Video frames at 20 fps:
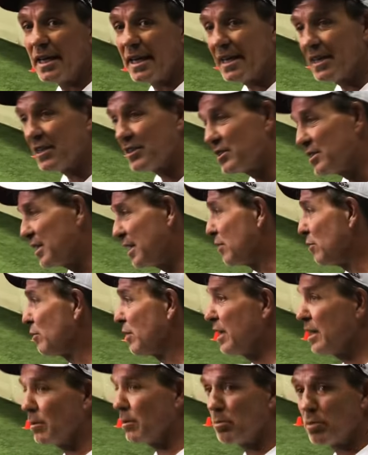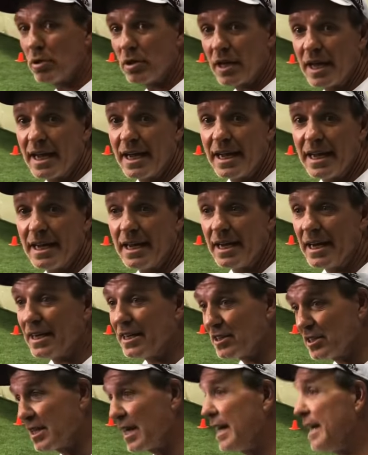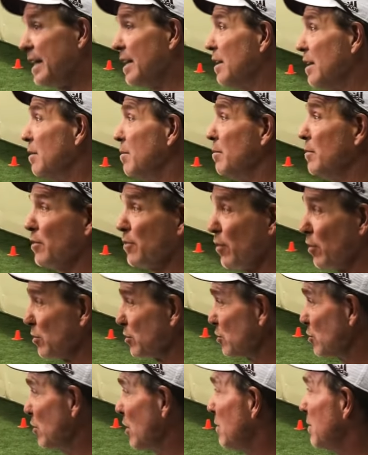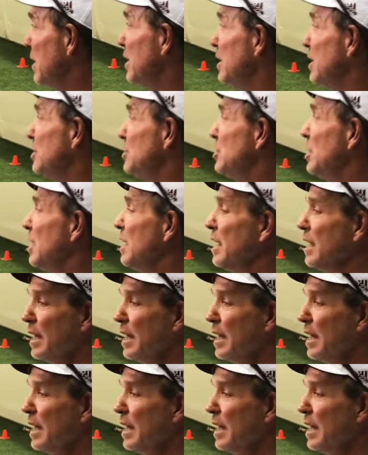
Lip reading: get a signal, get a play in the stadium, your first scrimmage,